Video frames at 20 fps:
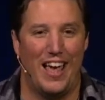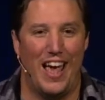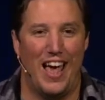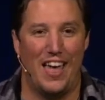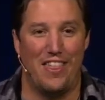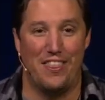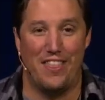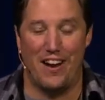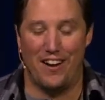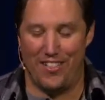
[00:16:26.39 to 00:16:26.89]

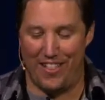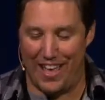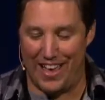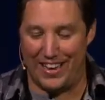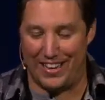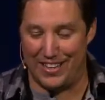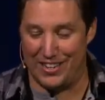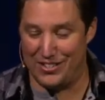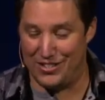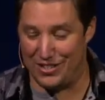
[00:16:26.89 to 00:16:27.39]
and they're
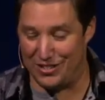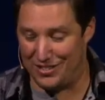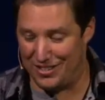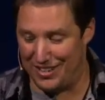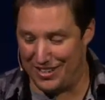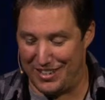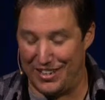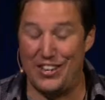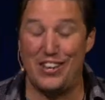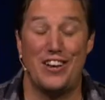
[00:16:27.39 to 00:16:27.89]
like just
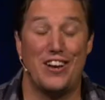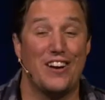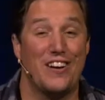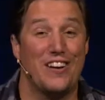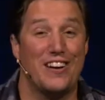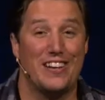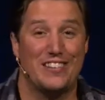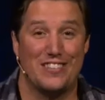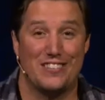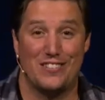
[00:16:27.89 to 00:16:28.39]

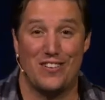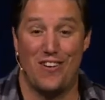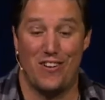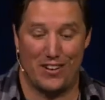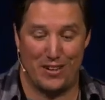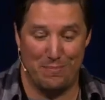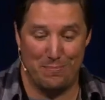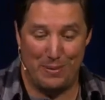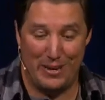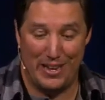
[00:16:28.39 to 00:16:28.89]
curious as all
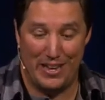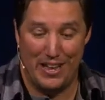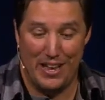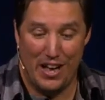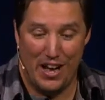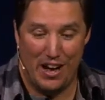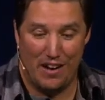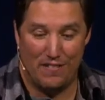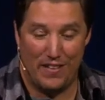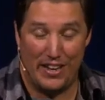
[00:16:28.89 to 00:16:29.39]
can be
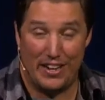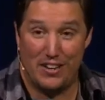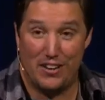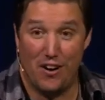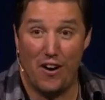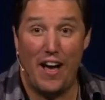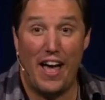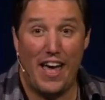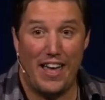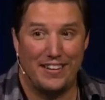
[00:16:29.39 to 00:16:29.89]
of like,
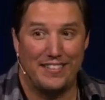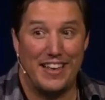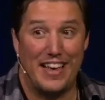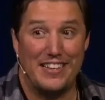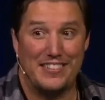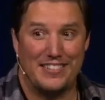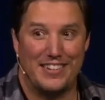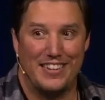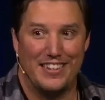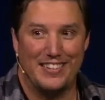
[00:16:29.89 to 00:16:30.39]
go ahead,
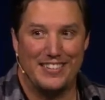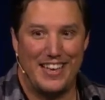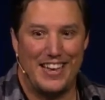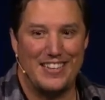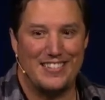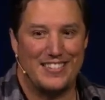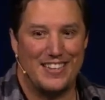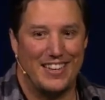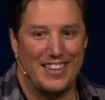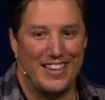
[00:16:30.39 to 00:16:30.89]
taste it.